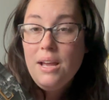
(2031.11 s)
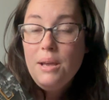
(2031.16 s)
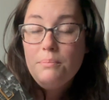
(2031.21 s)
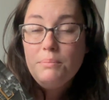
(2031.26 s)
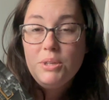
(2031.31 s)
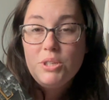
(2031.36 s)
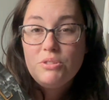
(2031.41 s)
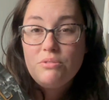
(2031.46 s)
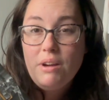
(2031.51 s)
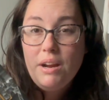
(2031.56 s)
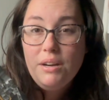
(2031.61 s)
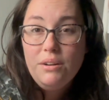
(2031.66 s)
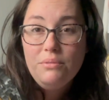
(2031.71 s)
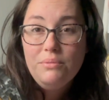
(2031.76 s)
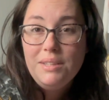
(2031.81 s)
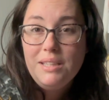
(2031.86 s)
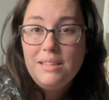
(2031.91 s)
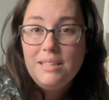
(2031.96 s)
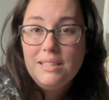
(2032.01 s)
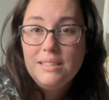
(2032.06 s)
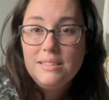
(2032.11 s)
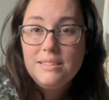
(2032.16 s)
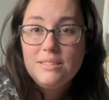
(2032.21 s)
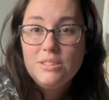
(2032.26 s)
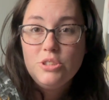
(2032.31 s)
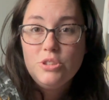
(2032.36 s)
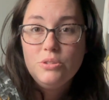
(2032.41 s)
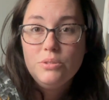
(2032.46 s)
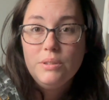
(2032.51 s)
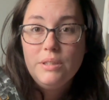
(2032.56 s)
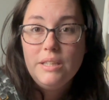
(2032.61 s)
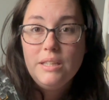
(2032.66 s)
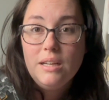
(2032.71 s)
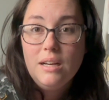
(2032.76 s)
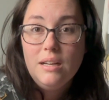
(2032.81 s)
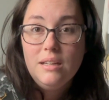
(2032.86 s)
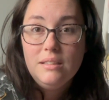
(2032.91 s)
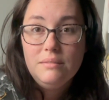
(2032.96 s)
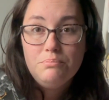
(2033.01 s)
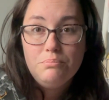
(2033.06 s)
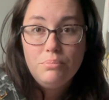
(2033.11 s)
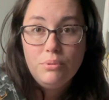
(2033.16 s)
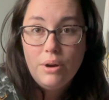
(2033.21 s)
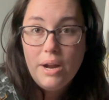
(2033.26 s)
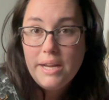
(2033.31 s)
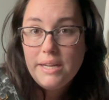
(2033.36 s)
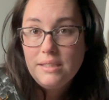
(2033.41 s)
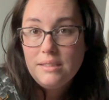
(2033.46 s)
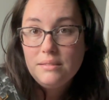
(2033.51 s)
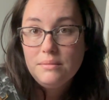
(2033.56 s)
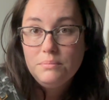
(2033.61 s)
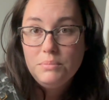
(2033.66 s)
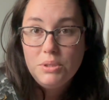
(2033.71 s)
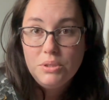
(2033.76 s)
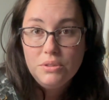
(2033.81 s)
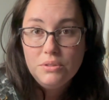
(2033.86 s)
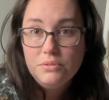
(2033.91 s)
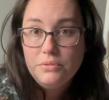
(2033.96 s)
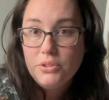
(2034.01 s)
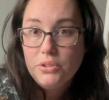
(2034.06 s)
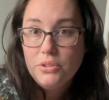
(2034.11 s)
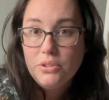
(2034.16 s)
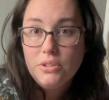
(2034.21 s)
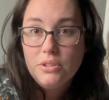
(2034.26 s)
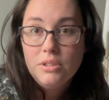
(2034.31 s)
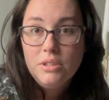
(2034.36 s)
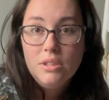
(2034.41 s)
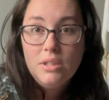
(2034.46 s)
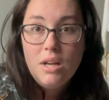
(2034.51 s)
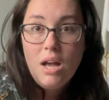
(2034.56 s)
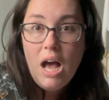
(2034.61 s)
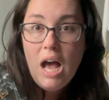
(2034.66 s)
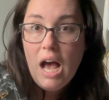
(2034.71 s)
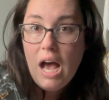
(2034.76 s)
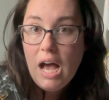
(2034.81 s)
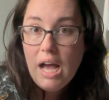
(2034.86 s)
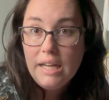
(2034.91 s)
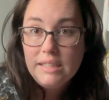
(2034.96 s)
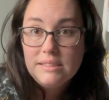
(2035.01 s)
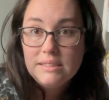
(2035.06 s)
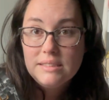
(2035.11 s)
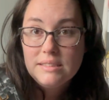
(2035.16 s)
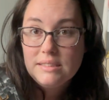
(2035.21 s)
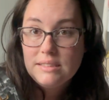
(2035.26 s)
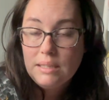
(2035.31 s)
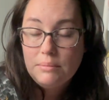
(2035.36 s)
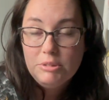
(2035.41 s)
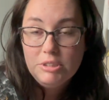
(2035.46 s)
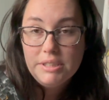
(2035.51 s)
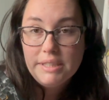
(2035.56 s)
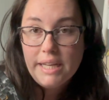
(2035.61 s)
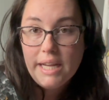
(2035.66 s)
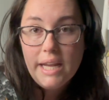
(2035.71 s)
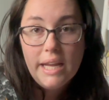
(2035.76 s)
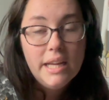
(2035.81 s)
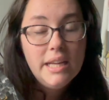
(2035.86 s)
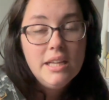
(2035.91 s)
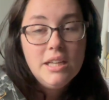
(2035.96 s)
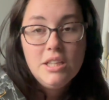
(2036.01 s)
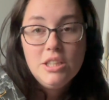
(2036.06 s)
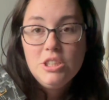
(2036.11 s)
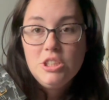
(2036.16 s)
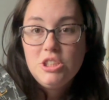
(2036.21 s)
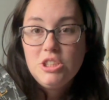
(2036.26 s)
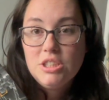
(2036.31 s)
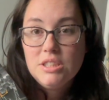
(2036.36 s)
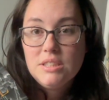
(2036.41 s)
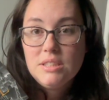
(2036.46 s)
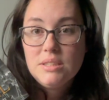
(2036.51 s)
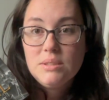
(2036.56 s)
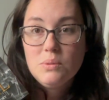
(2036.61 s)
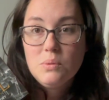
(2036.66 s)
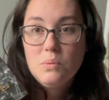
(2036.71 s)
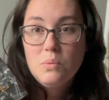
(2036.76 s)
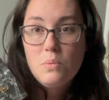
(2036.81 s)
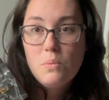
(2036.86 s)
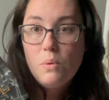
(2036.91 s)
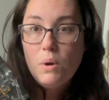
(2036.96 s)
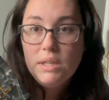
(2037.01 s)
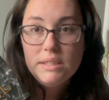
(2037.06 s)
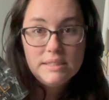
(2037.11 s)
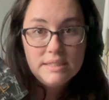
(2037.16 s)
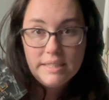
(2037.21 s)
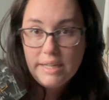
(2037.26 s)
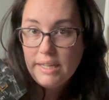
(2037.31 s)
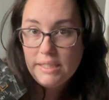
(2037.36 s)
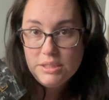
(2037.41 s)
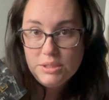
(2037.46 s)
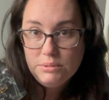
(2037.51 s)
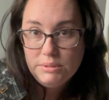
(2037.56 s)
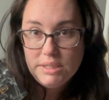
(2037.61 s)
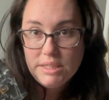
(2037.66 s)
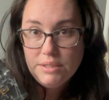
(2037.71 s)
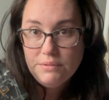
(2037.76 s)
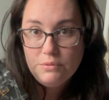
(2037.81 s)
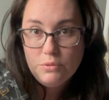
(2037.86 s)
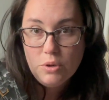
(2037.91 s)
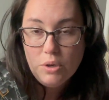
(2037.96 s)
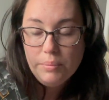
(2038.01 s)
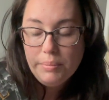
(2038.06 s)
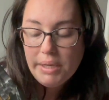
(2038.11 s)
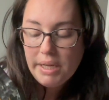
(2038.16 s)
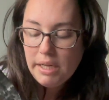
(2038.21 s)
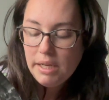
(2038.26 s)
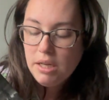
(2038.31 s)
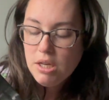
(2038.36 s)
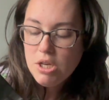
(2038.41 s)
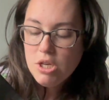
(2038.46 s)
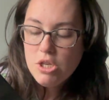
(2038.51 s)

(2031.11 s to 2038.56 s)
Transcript: but trying to read this during a bright, beautiful, hot summer day just was not doing it for me.